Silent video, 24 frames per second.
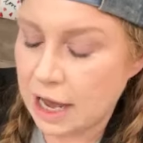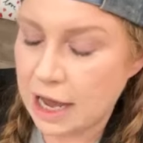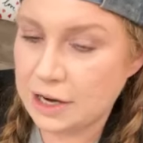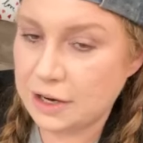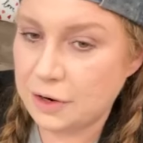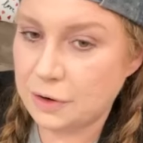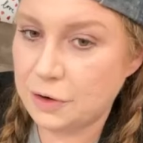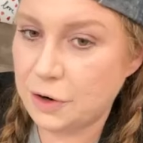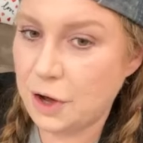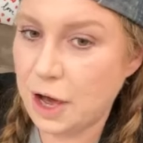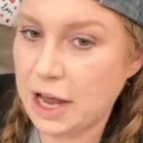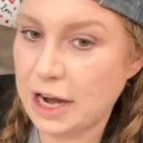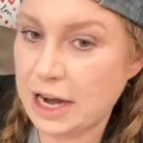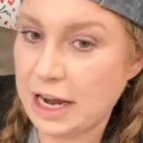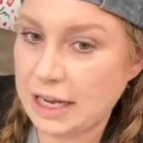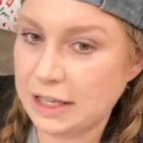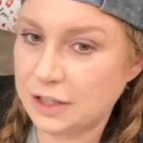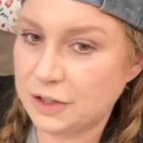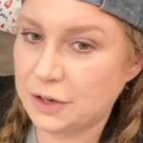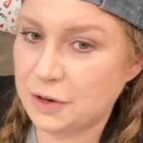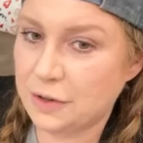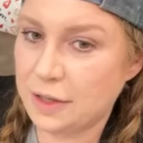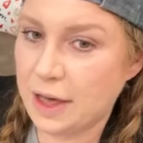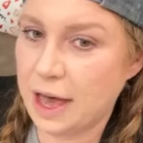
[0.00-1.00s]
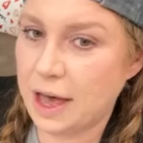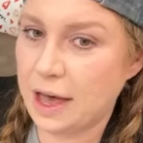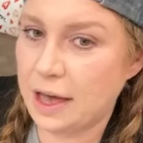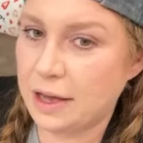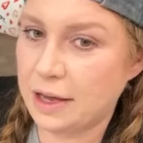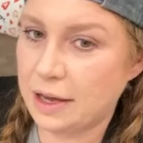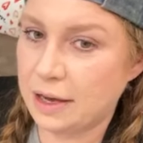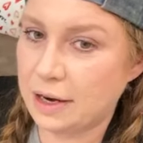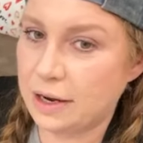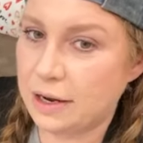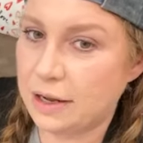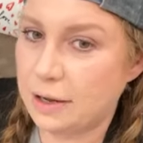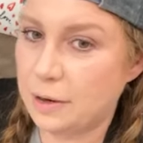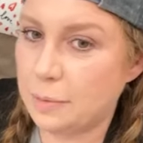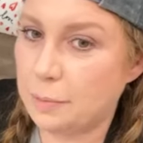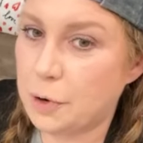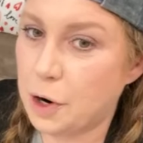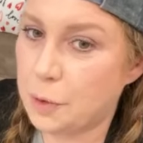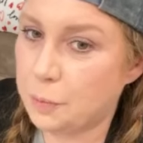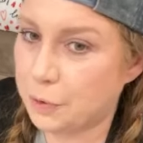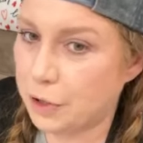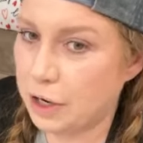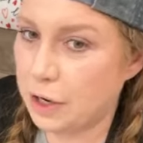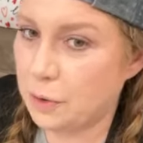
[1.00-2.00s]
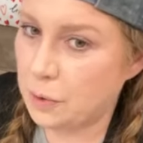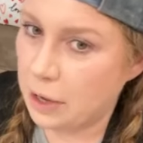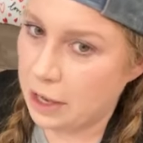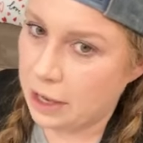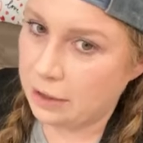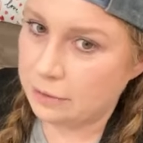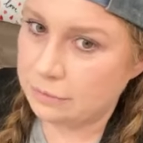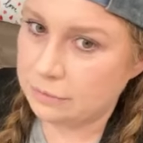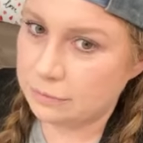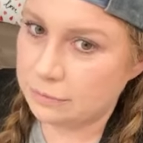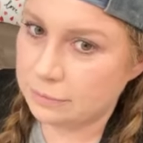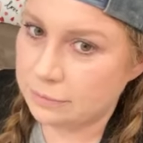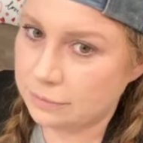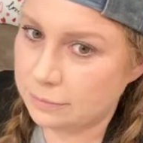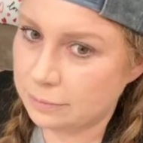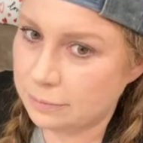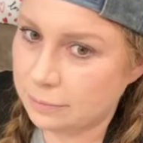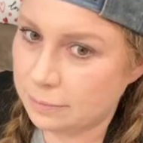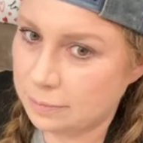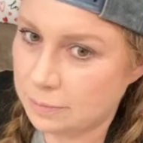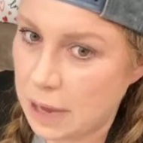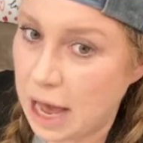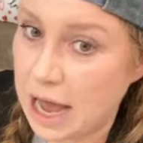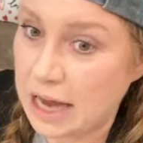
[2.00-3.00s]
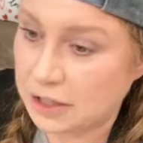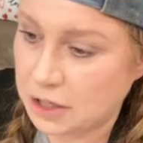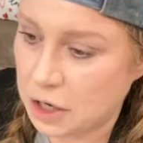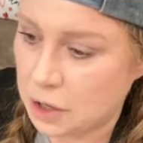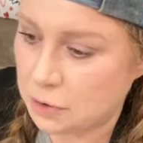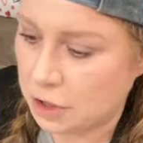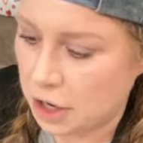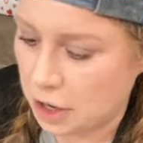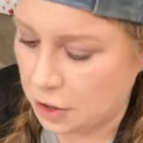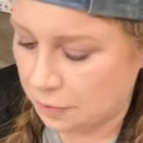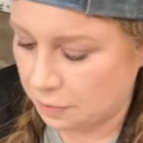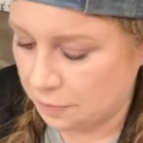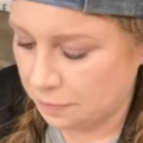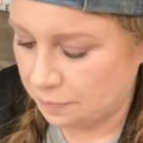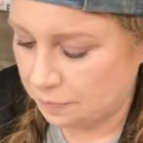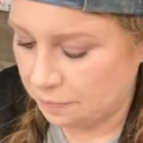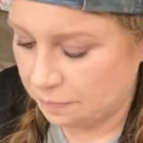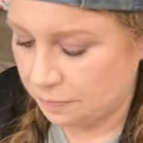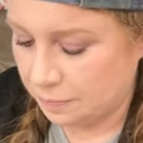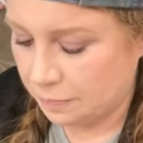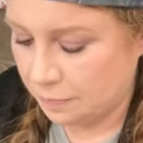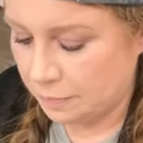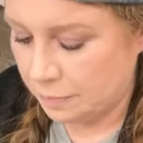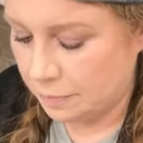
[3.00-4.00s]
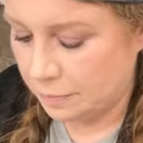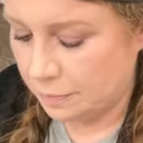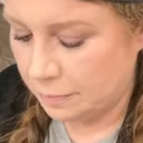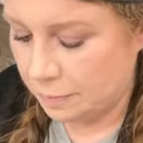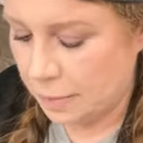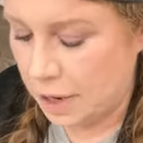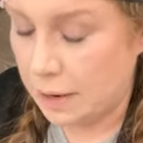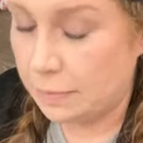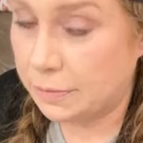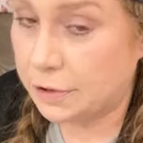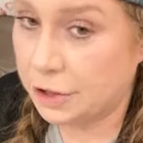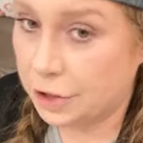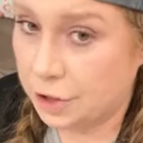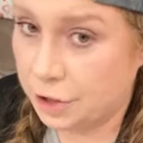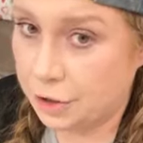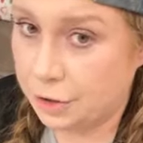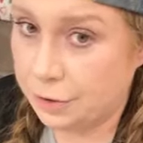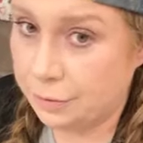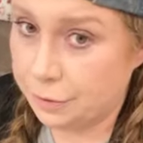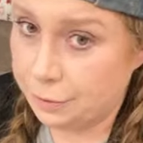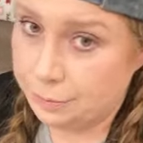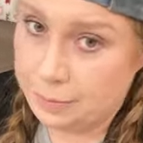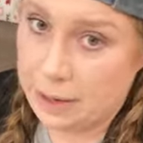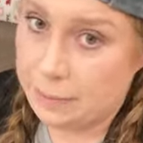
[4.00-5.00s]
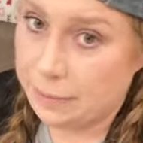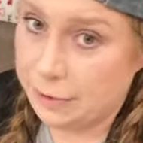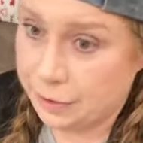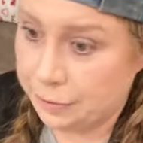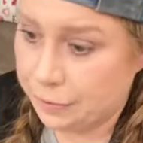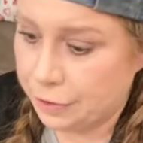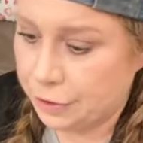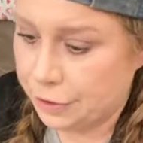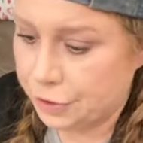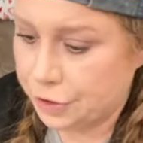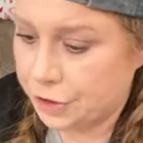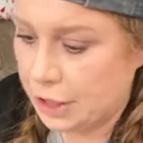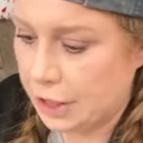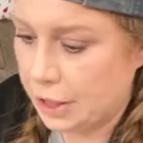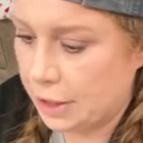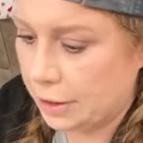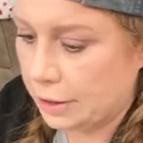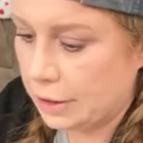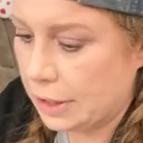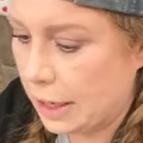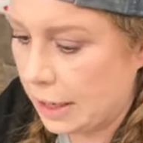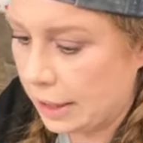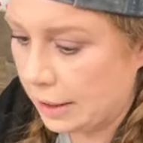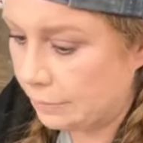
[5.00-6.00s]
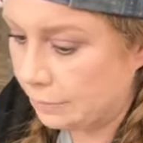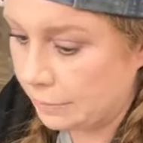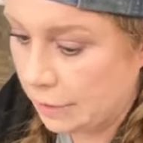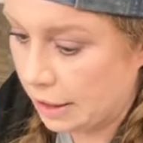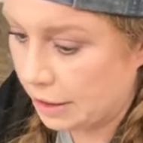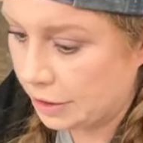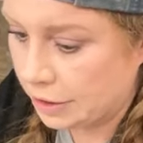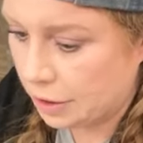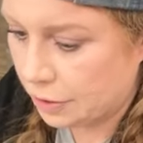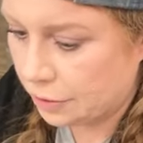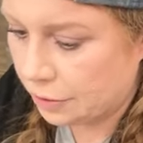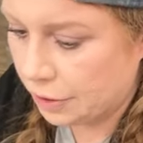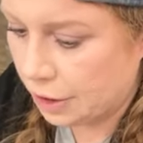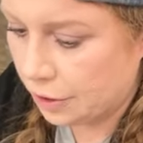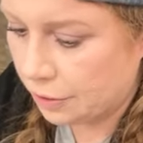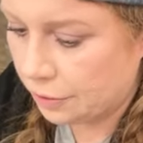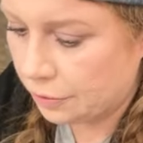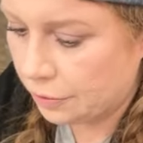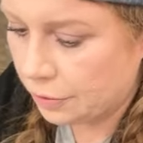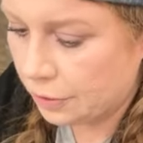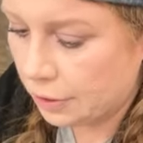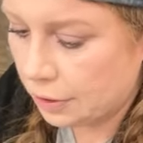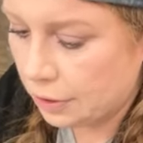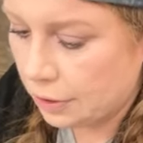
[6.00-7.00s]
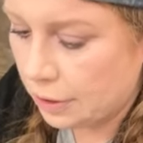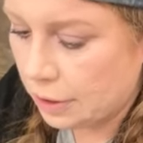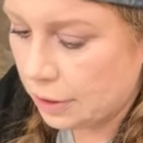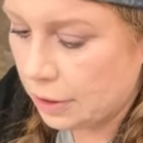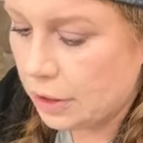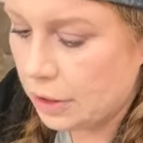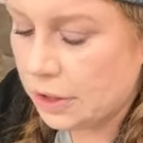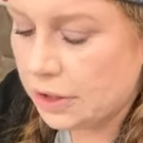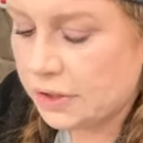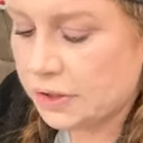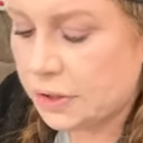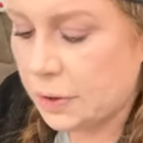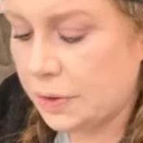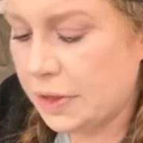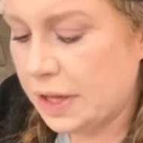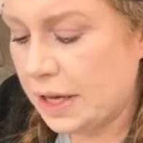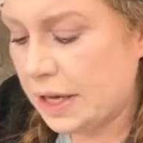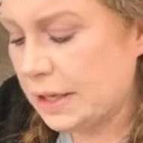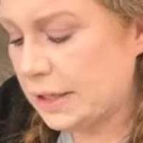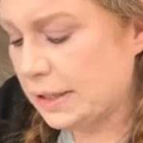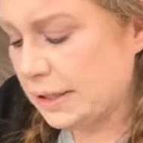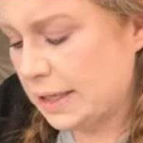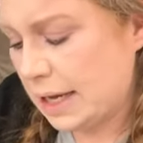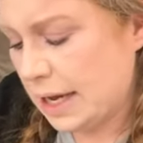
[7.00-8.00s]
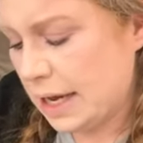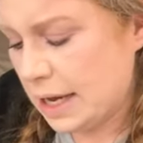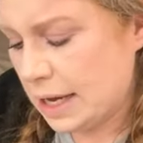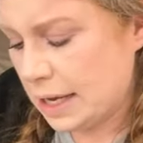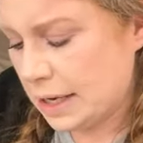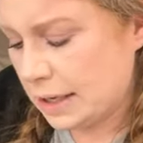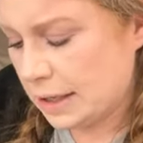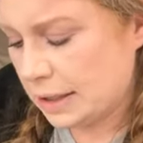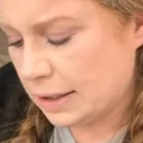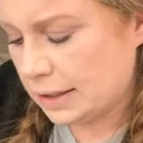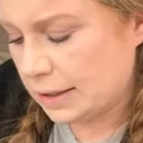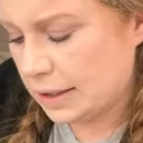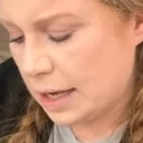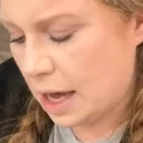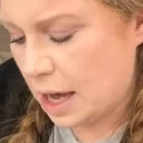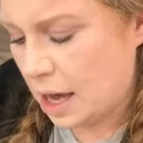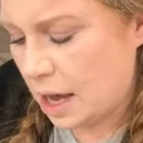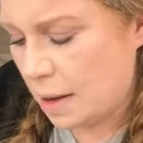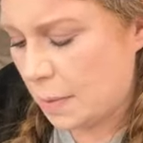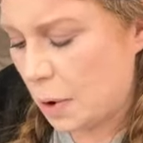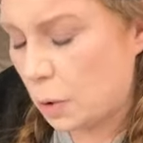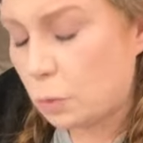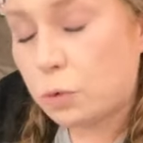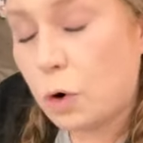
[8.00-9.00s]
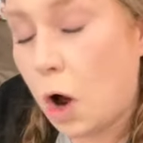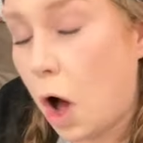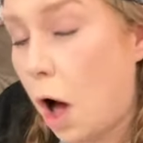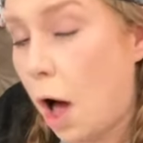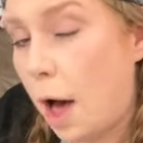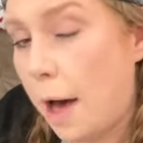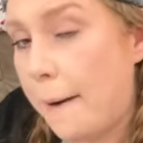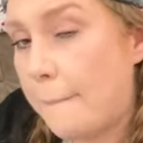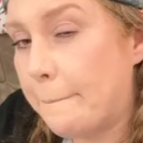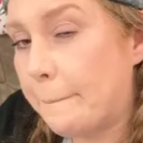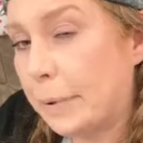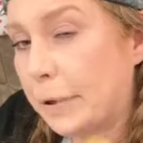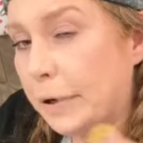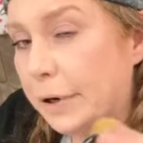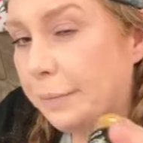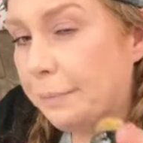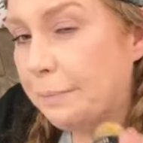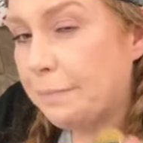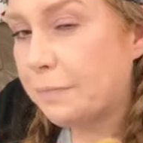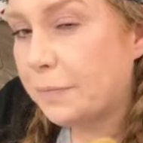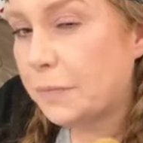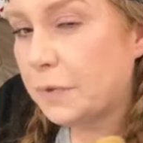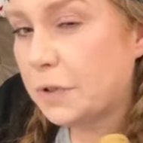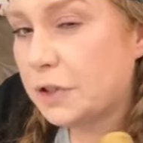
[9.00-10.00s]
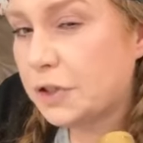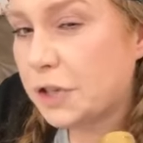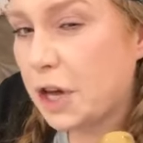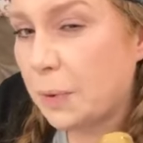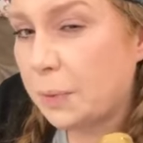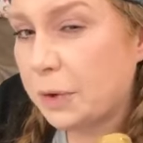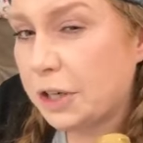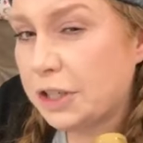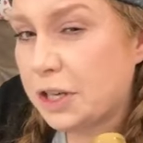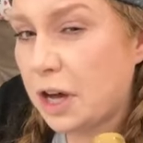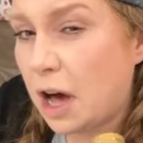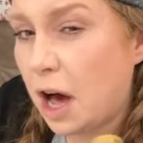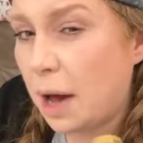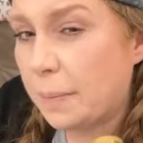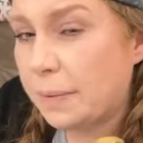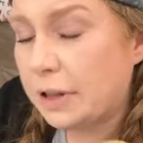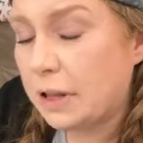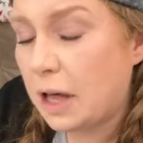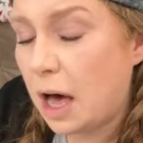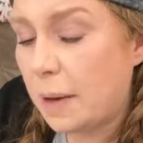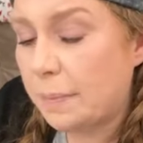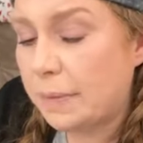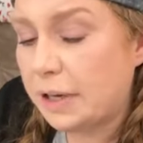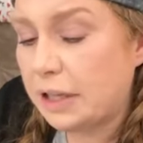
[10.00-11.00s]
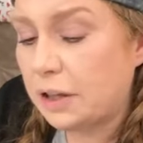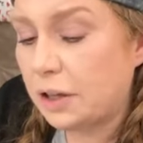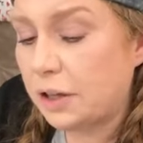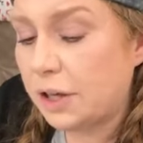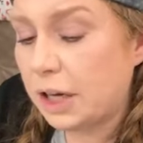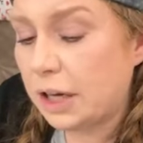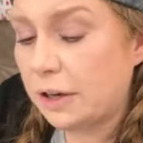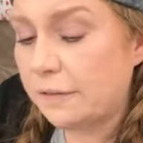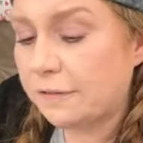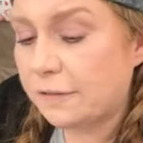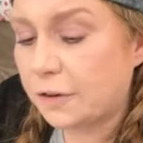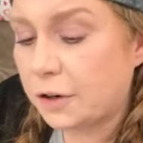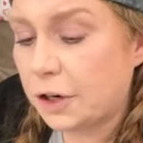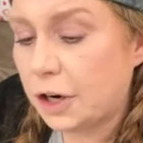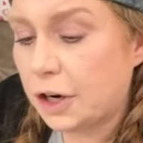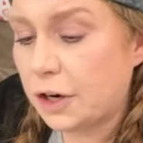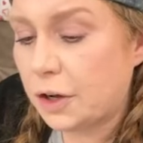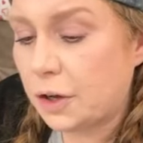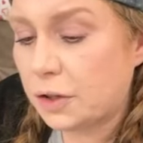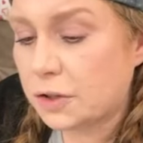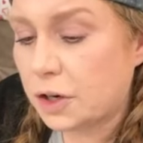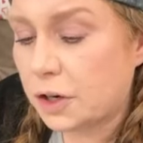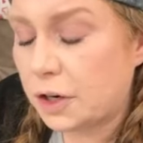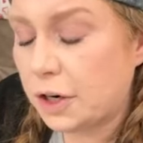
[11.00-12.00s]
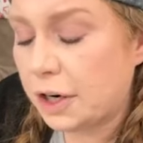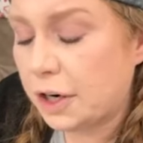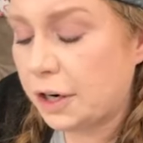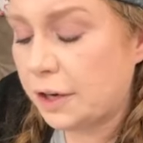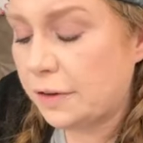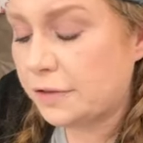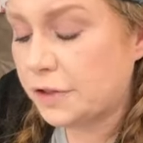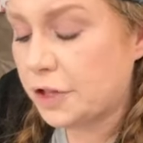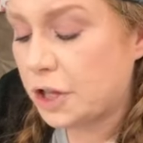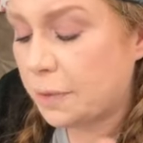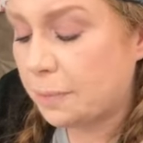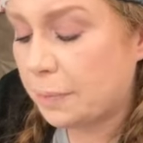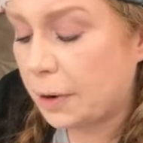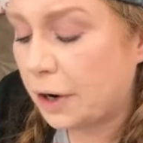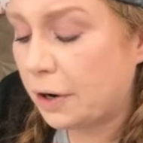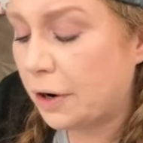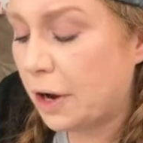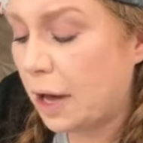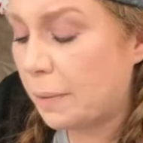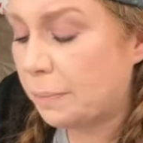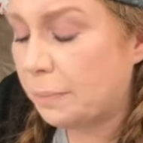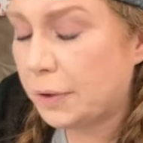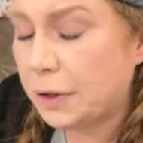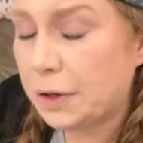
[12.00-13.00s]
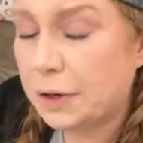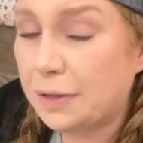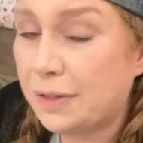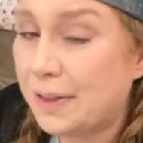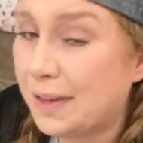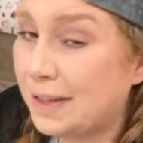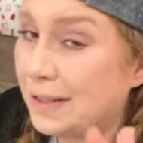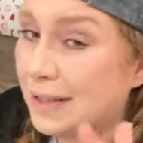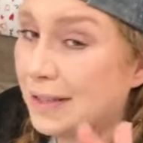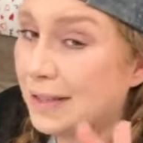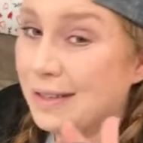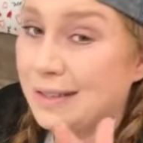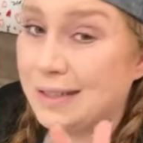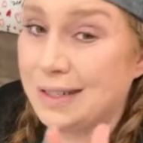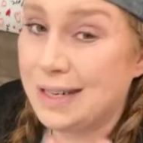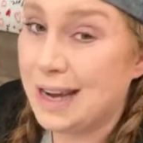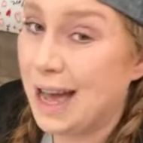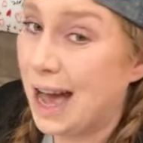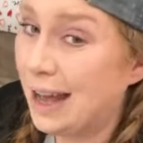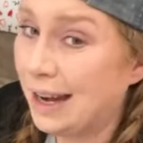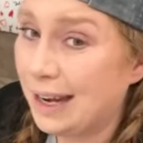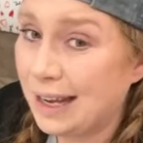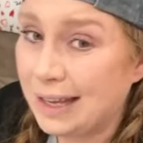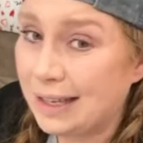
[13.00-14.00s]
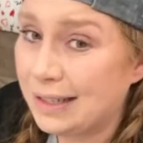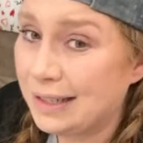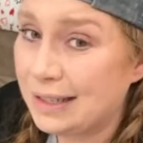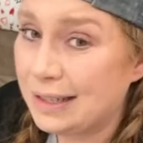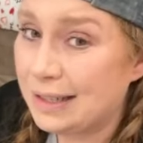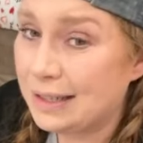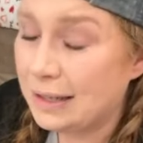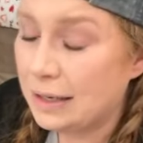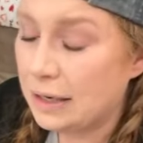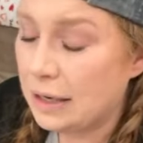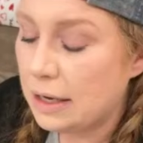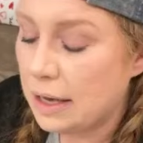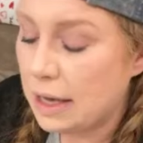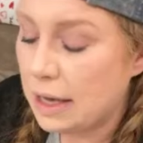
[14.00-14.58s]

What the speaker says: I don't know how to answer that in an appropriate way. I don't know. But I'm sure maybe you understand. I don't know. So this is raw umber. So I went to Hobby Lobby looking for an alternative to the burnt umber. This is not it.